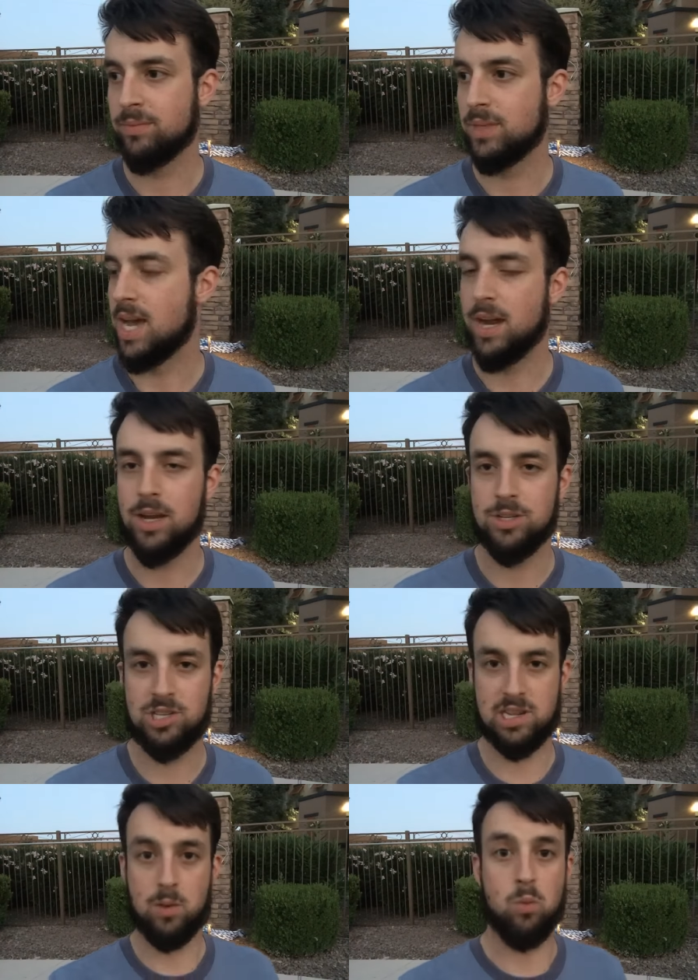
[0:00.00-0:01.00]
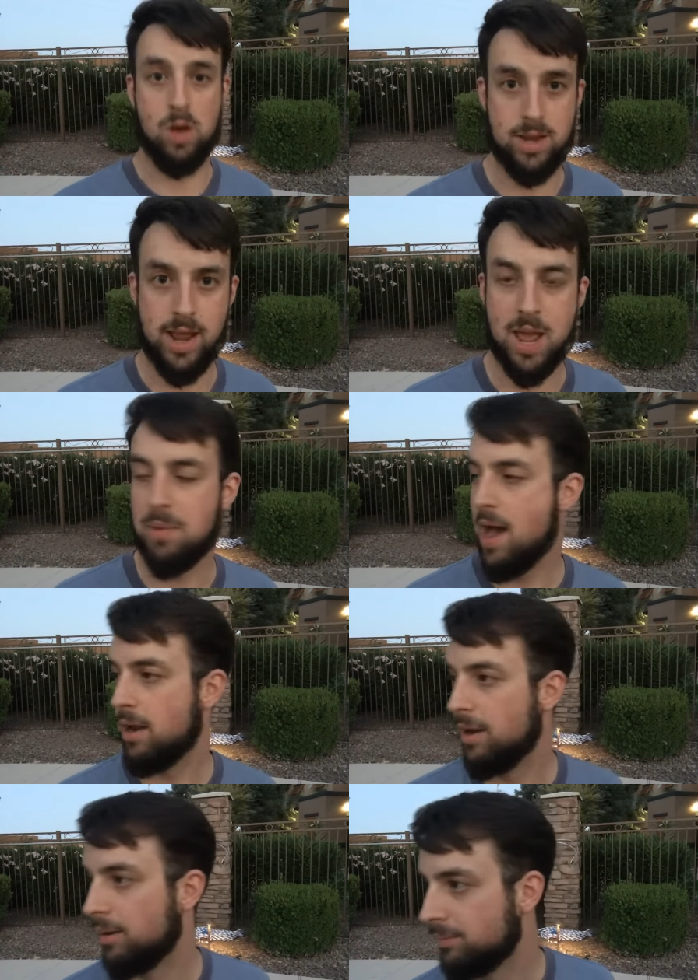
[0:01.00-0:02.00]
I don't know, just like one name. I
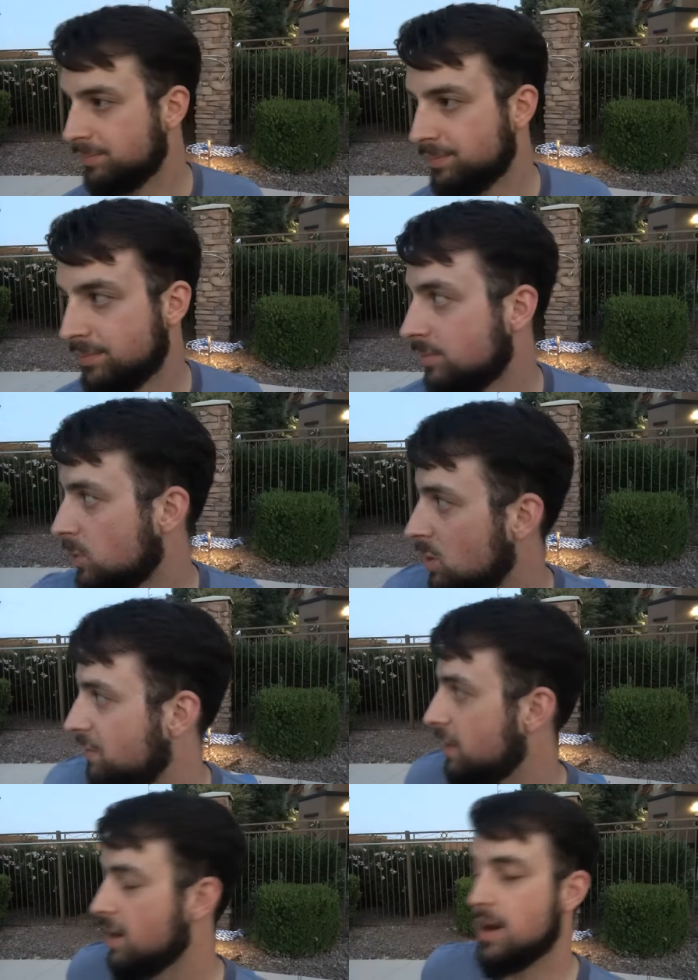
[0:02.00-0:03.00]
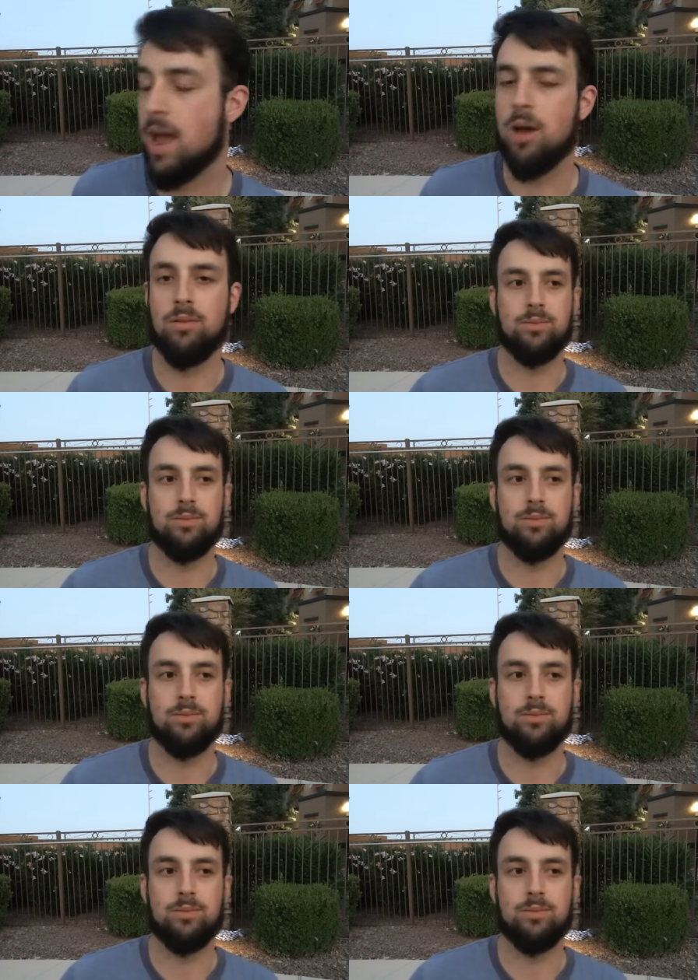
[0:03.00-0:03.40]
don't know. We'll figure it out.